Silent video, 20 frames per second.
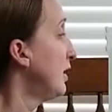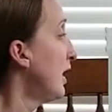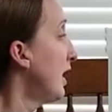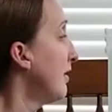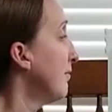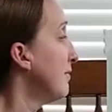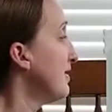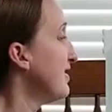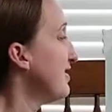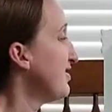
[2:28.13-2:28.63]
I'm
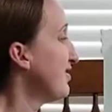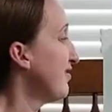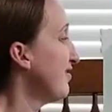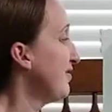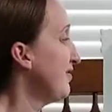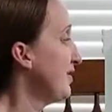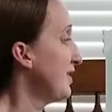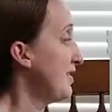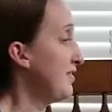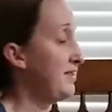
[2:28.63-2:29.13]
going to show you
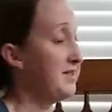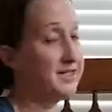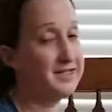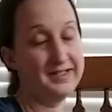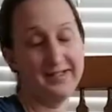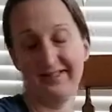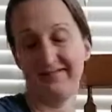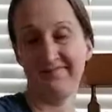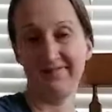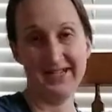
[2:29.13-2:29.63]
that this
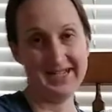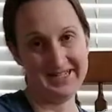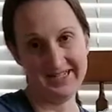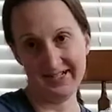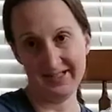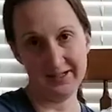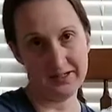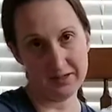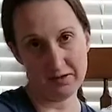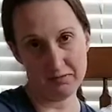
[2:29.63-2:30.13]

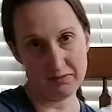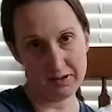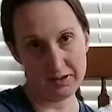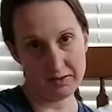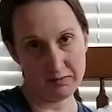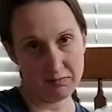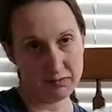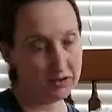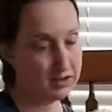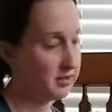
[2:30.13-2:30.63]
isn't going to
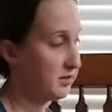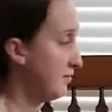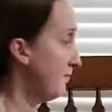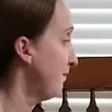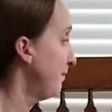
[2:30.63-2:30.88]
work.